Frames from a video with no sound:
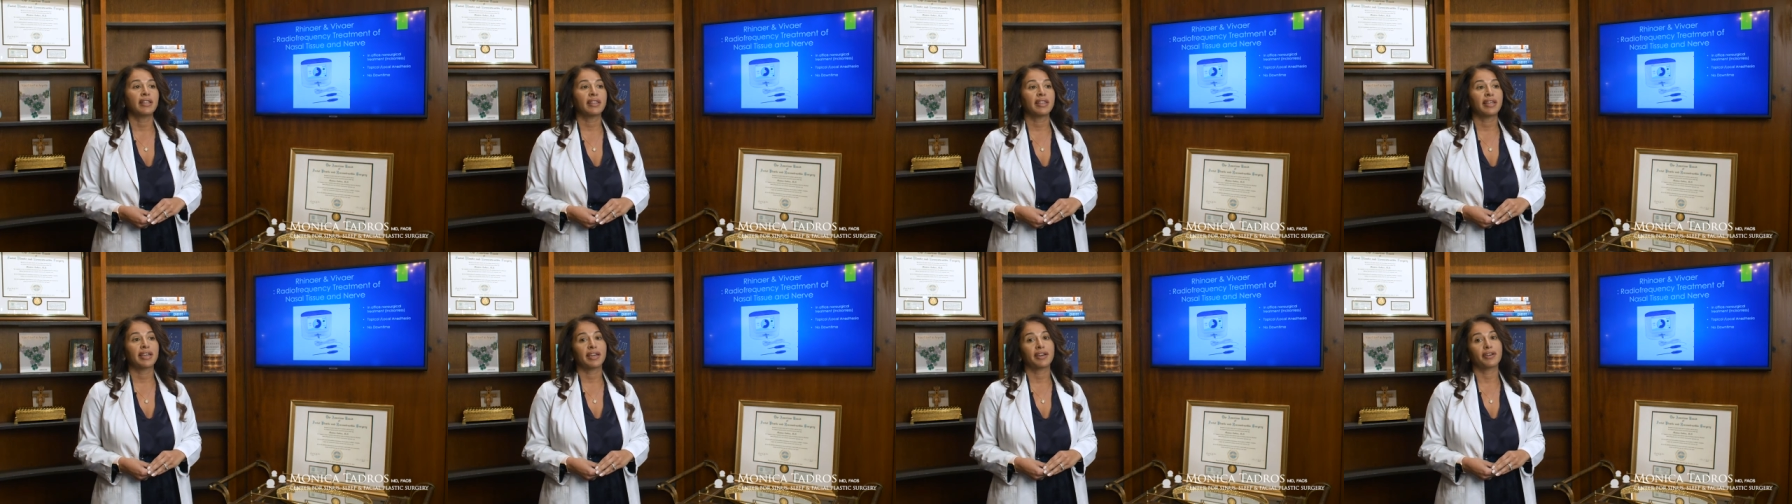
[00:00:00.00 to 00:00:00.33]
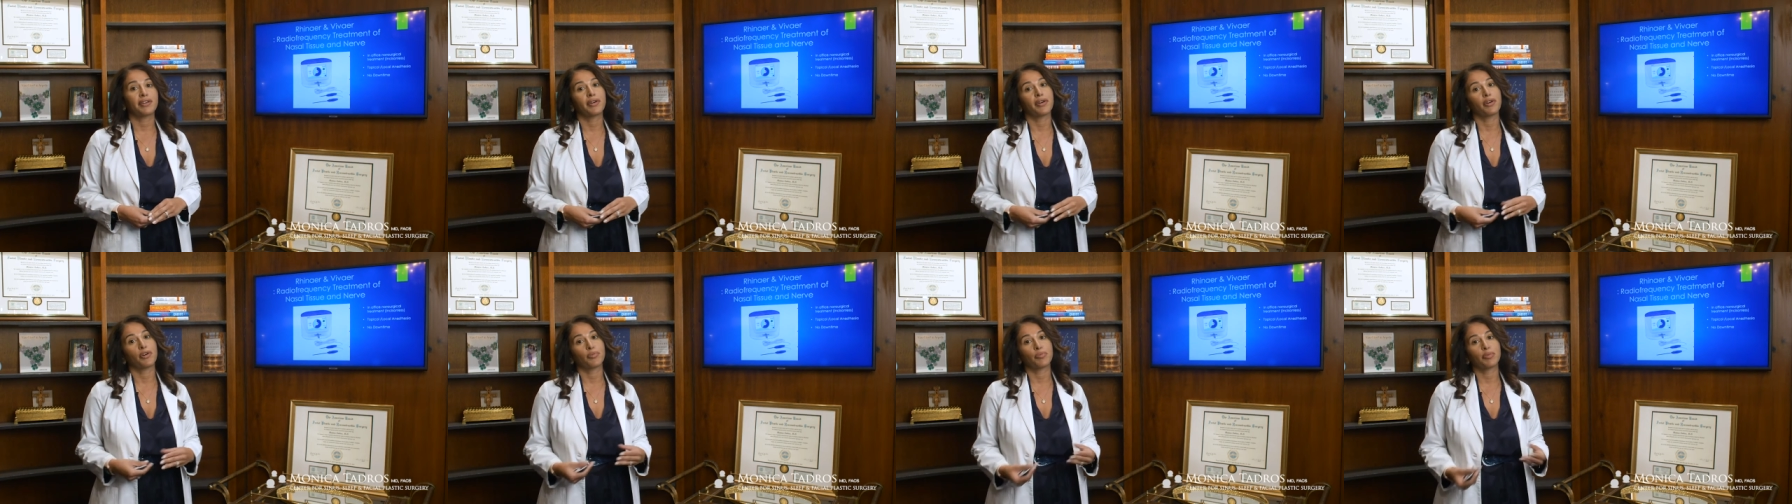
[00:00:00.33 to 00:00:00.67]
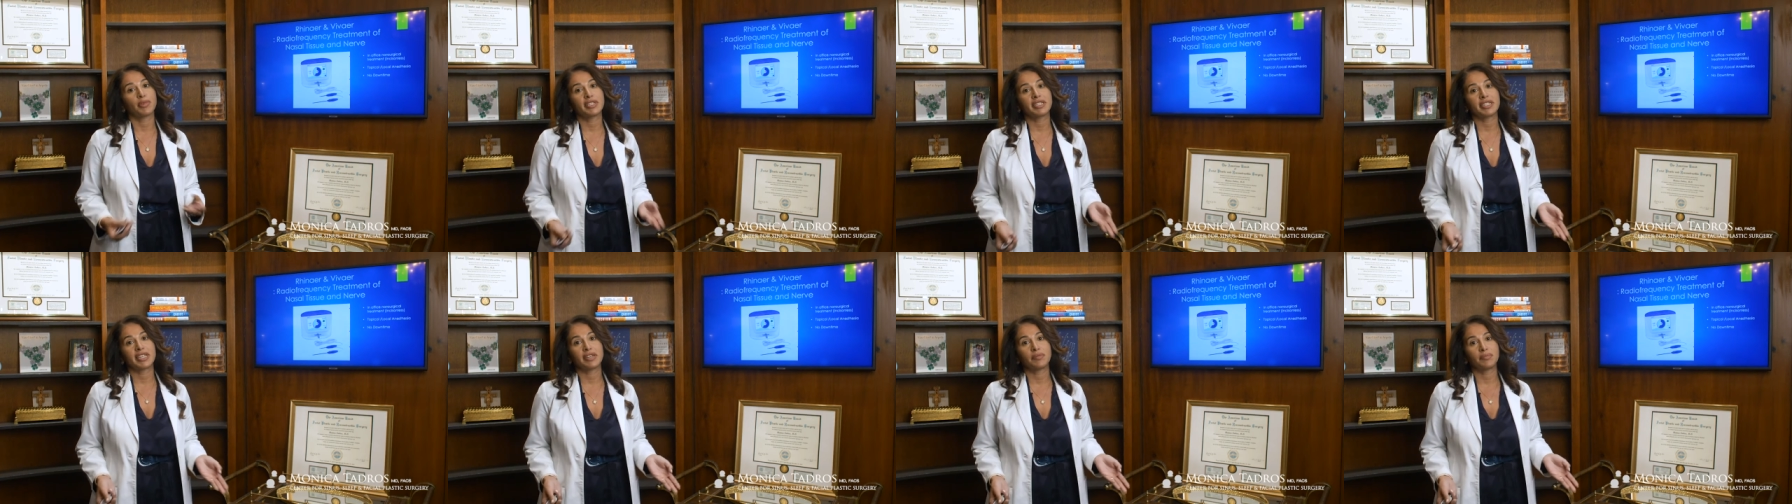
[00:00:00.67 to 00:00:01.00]
they go home
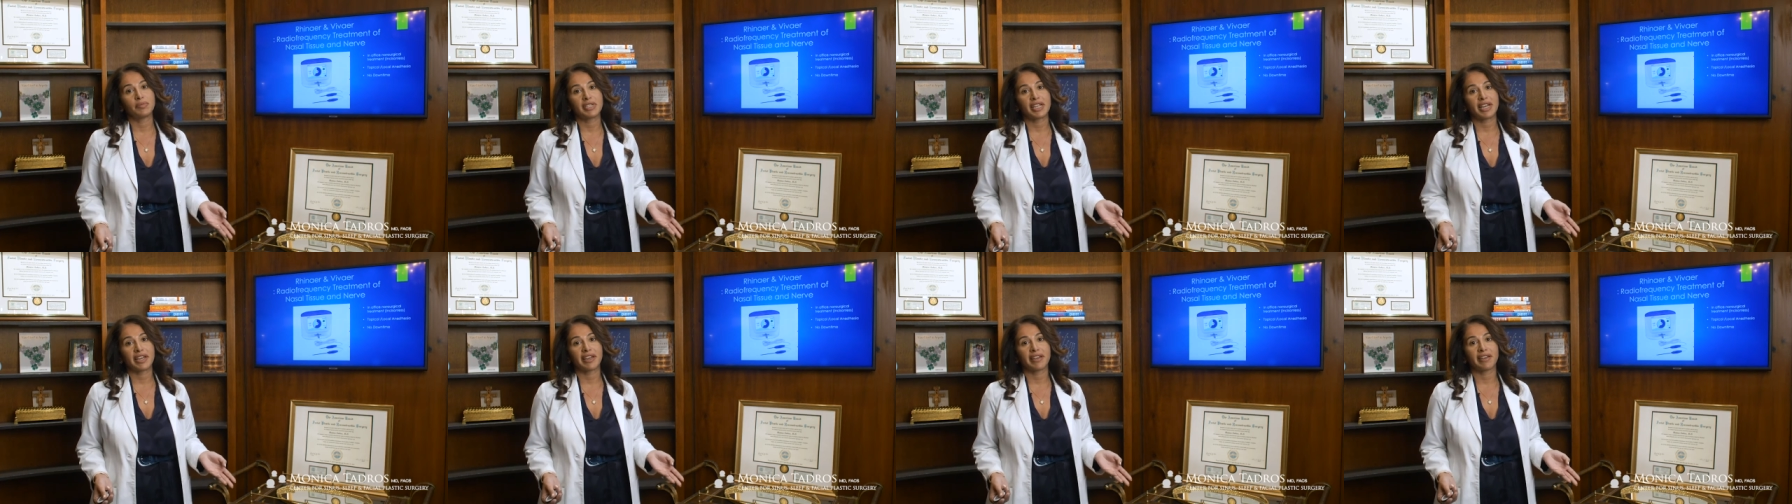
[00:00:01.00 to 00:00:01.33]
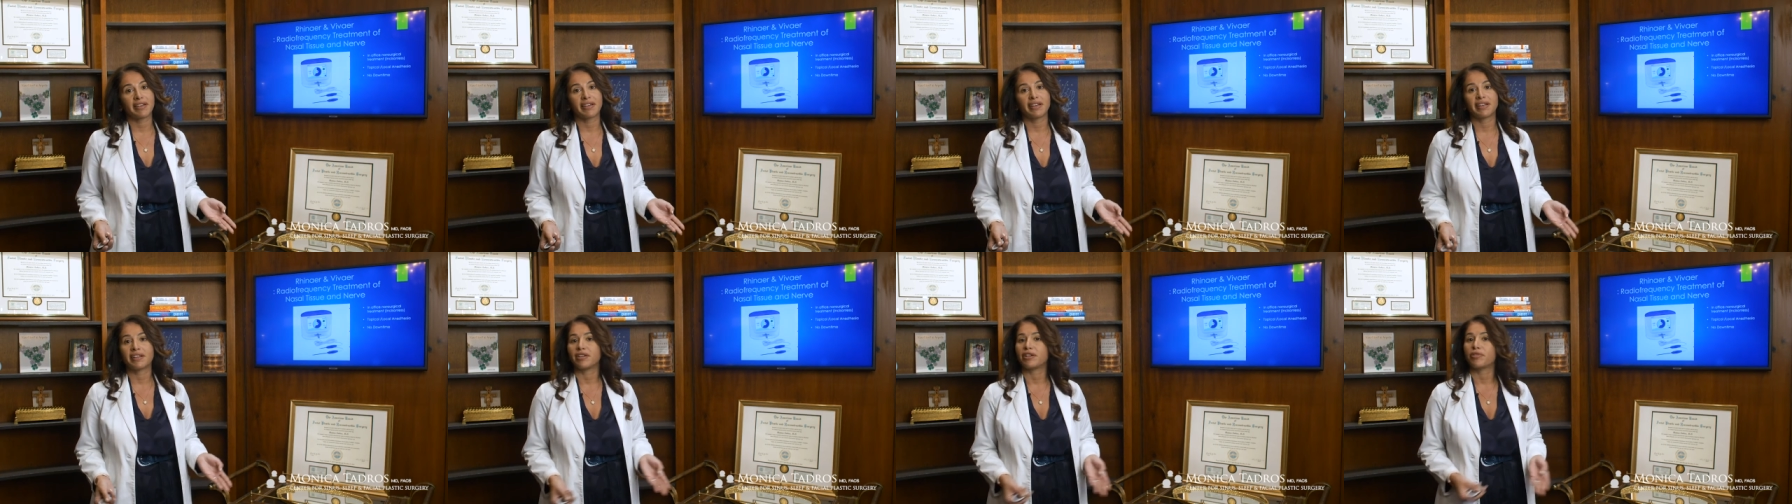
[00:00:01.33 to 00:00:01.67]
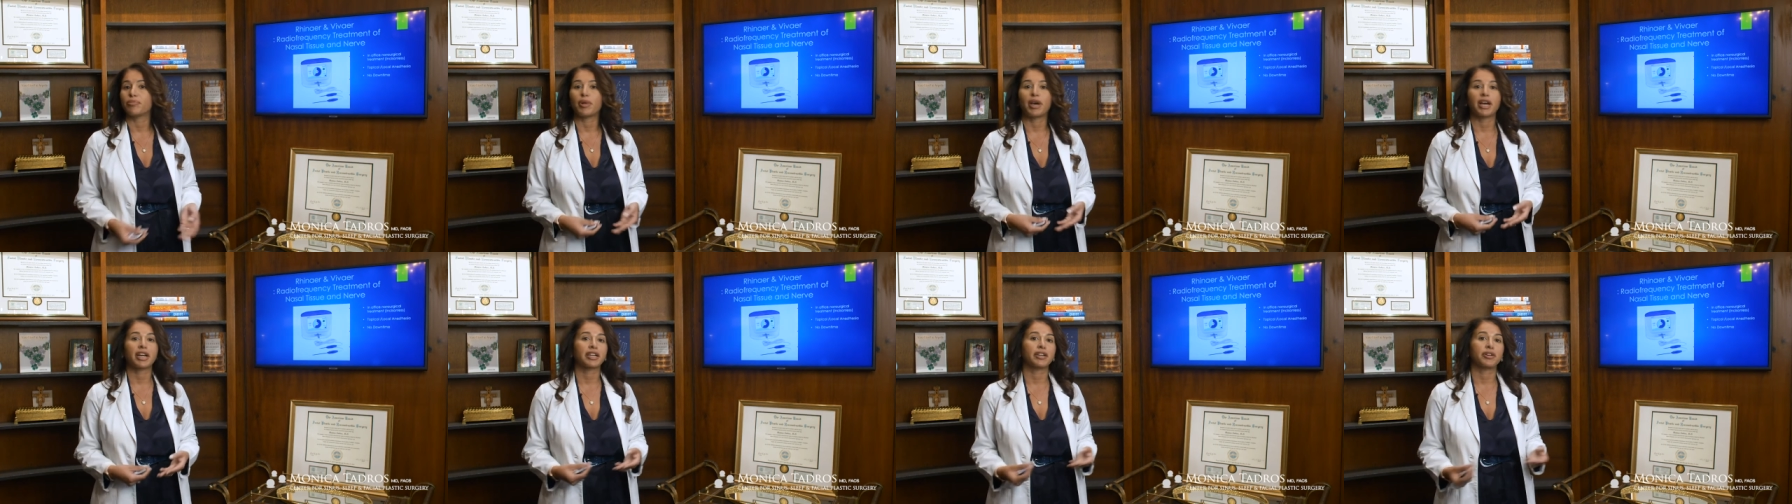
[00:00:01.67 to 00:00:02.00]
the same day, and are
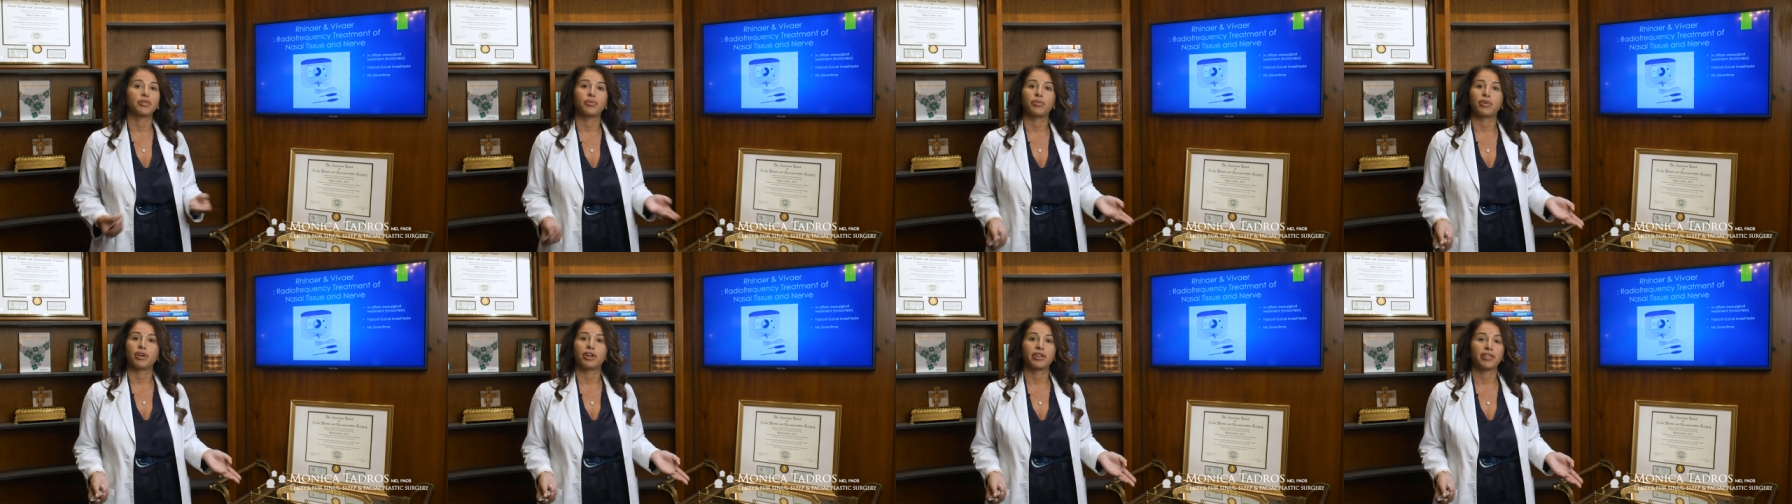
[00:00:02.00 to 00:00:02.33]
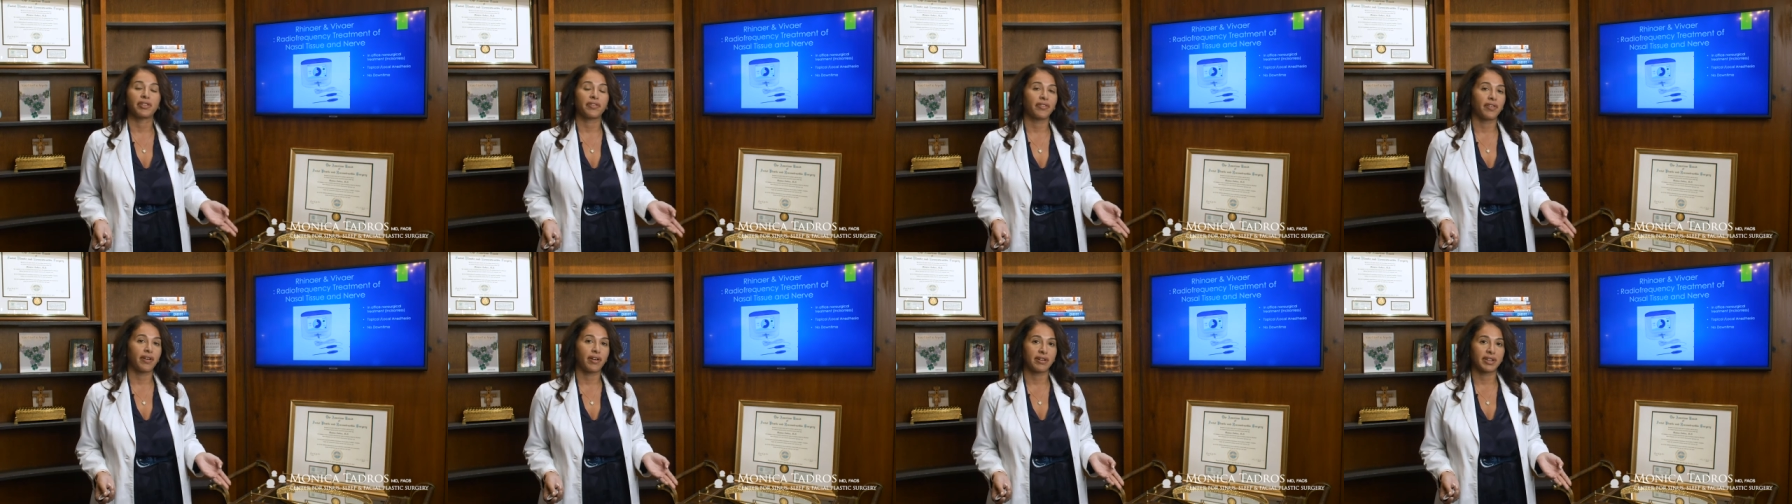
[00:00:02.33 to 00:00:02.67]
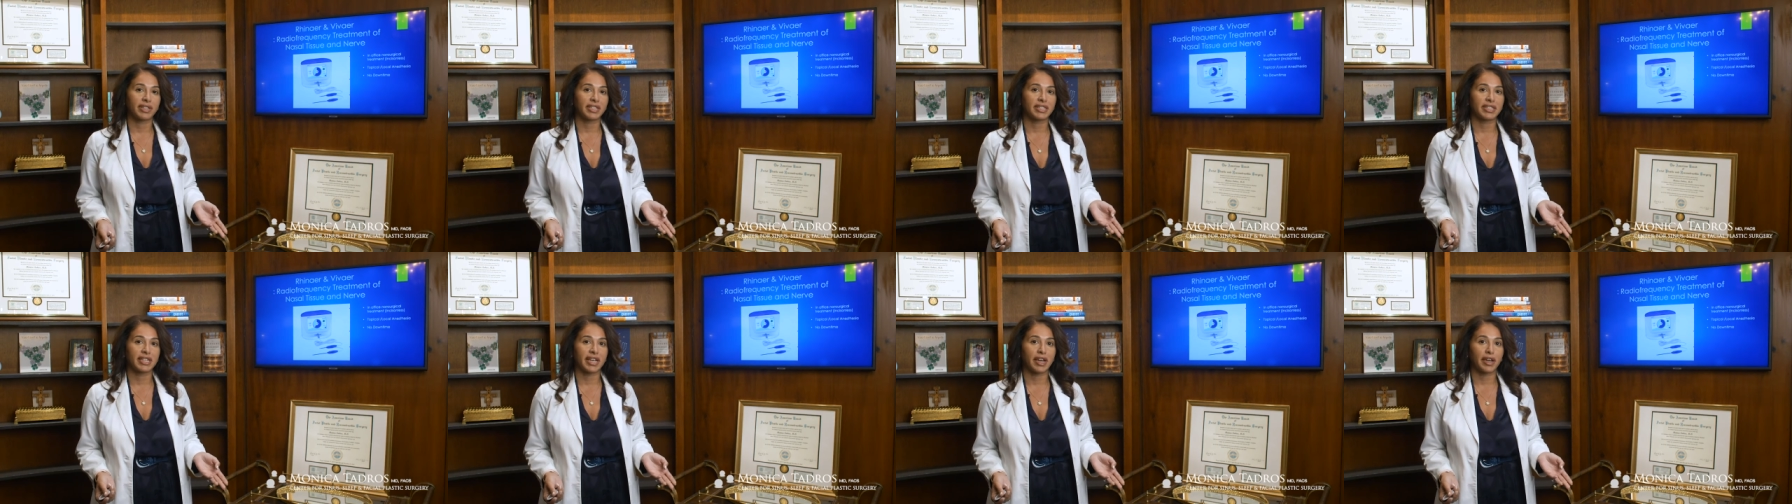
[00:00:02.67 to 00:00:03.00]
back at work the
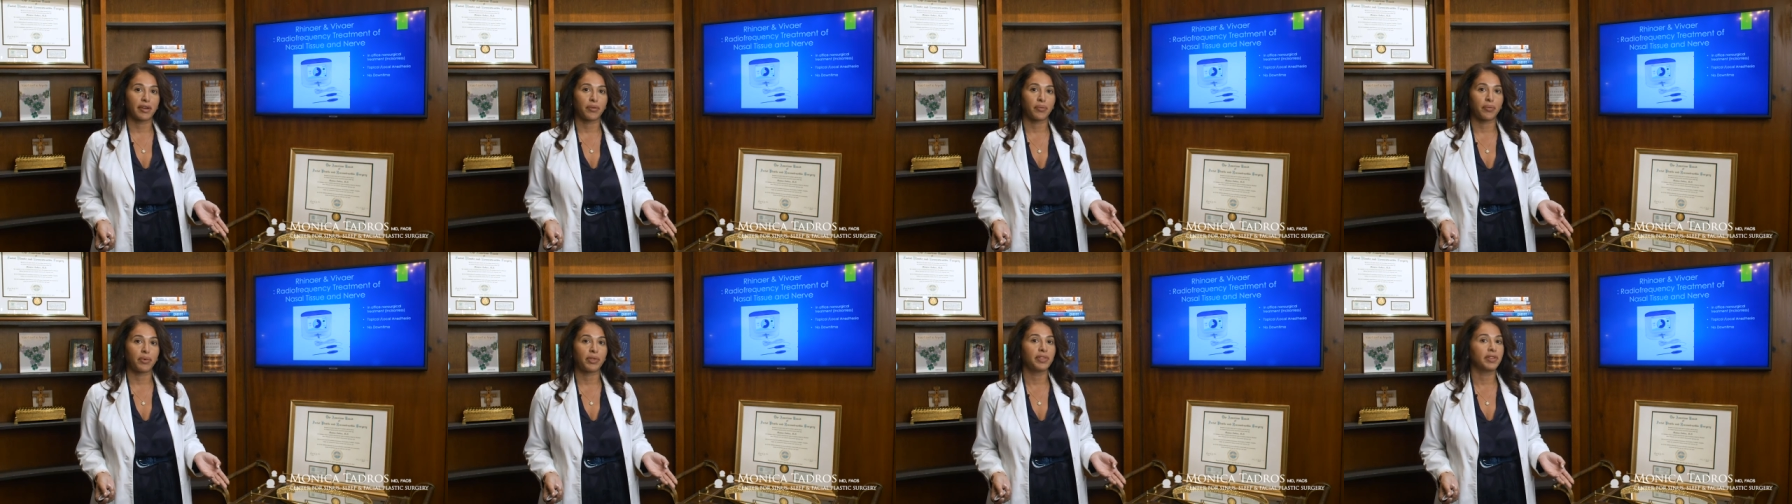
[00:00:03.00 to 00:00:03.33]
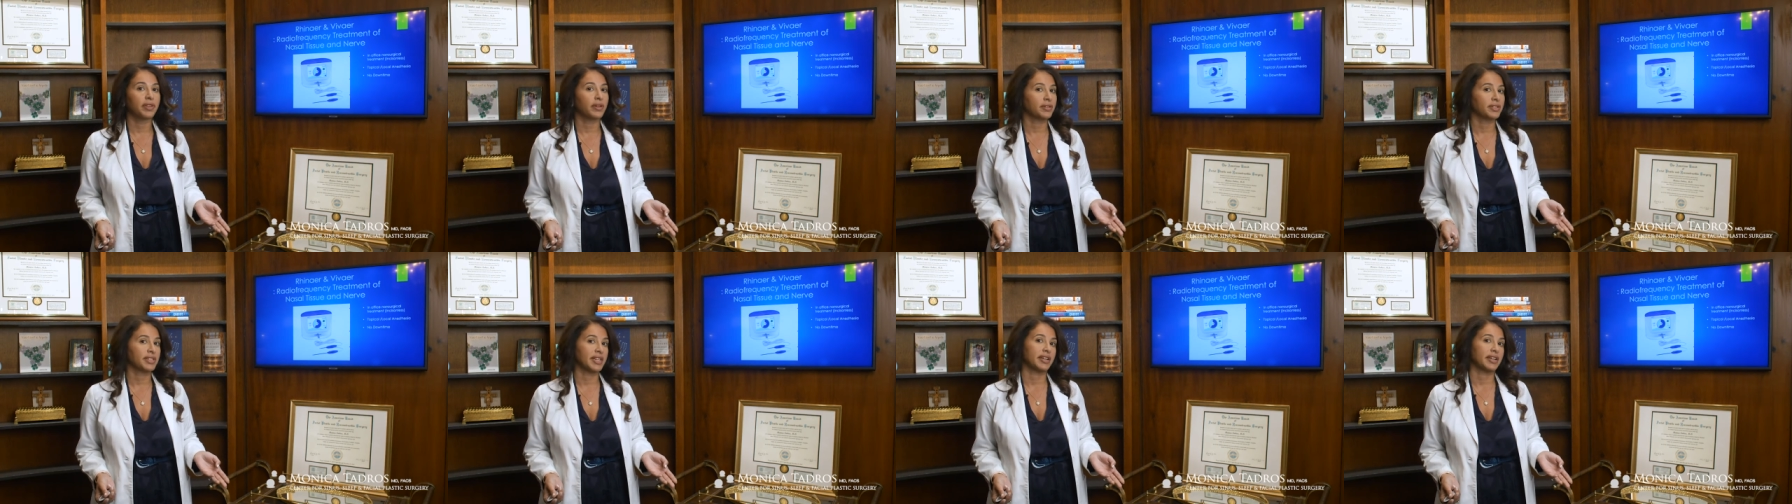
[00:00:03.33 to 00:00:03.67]
following day with no